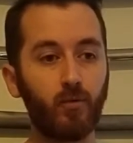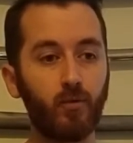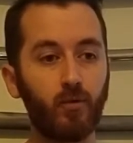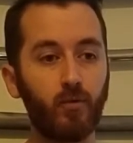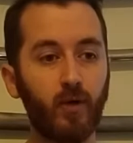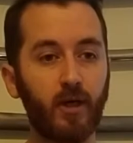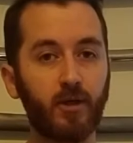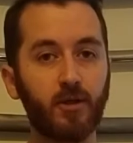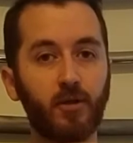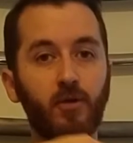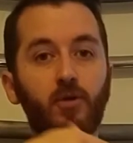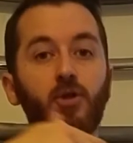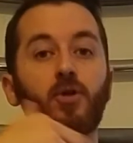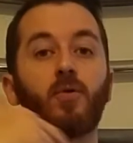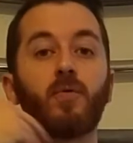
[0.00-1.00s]
do
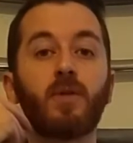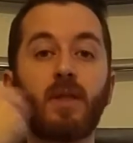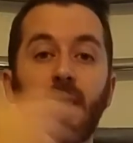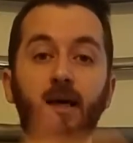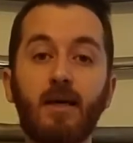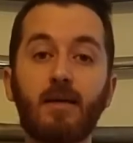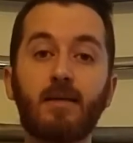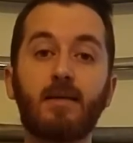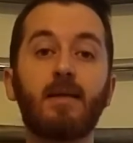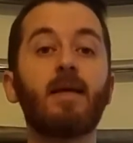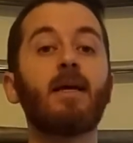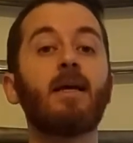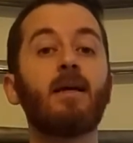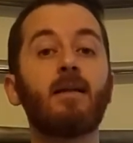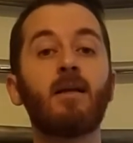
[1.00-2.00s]
archaeological digs
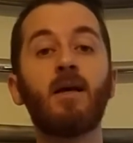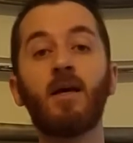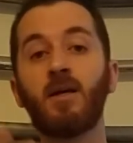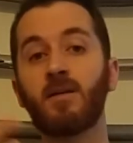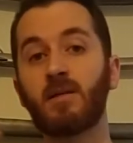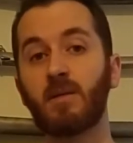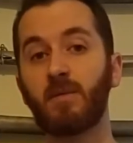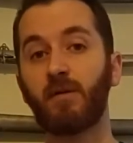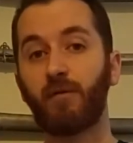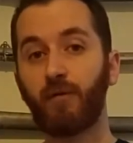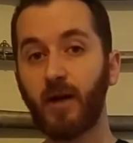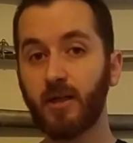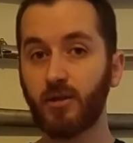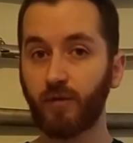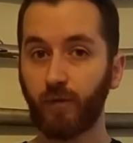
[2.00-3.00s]
in some of the
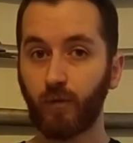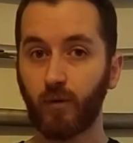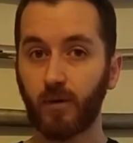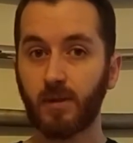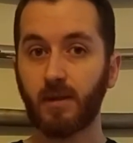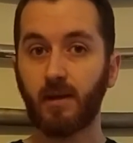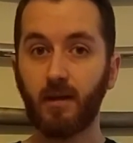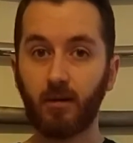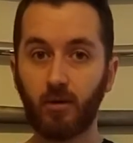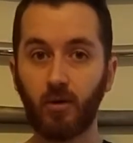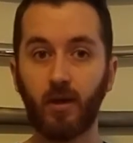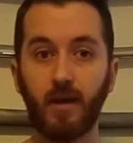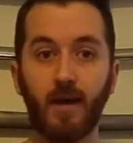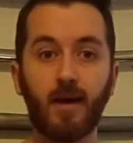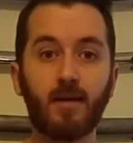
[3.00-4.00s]
French forts like
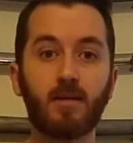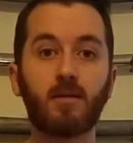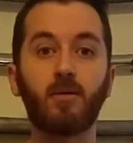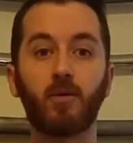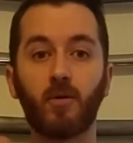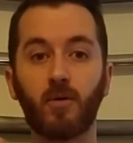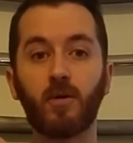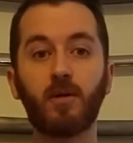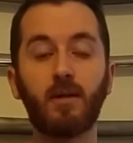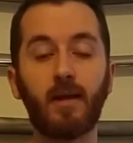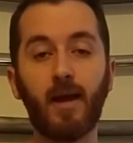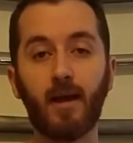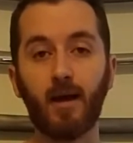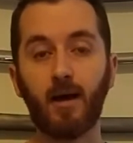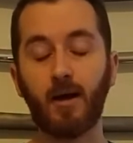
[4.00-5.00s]
Duquesne or
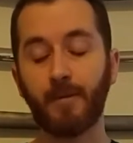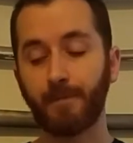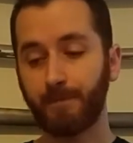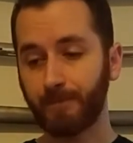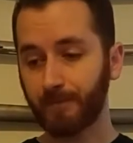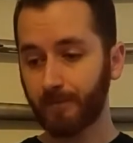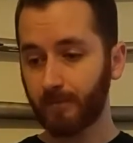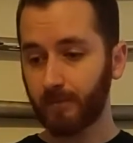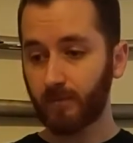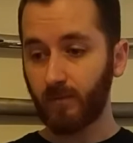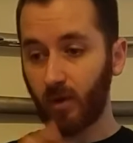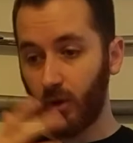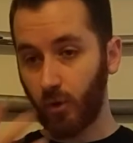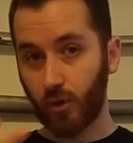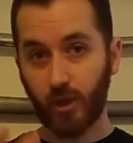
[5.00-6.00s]
Niagara
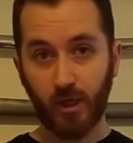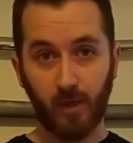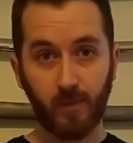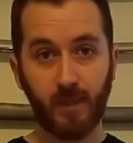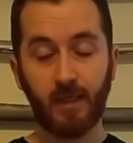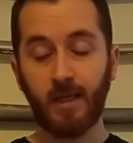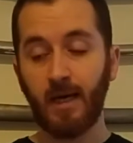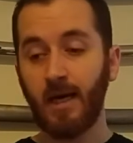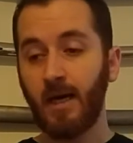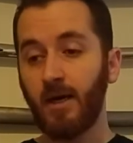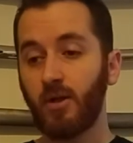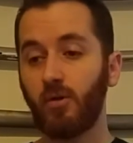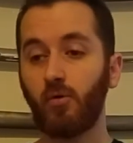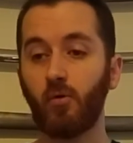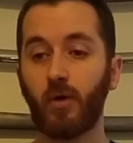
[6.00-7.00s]
or Chambly,
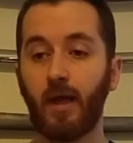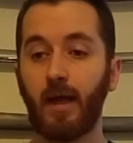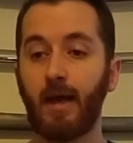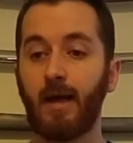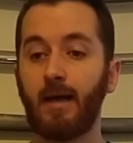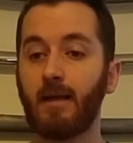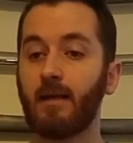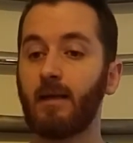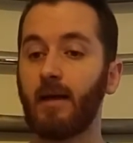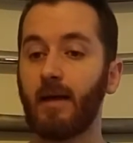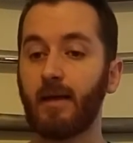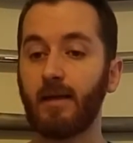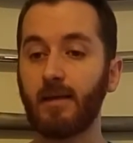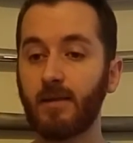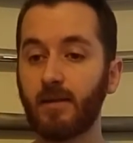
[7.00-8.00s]
you can
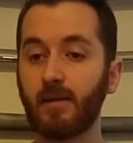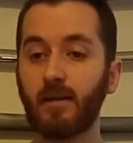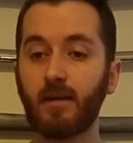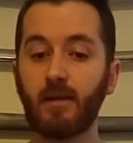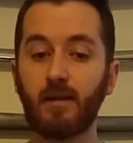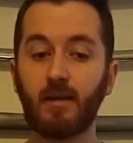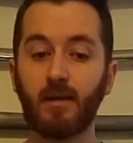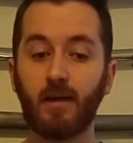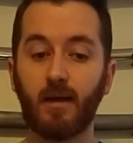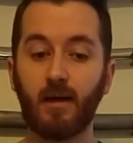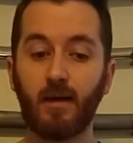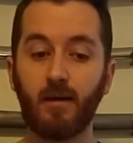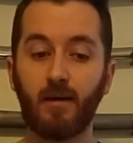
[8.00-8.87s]
easily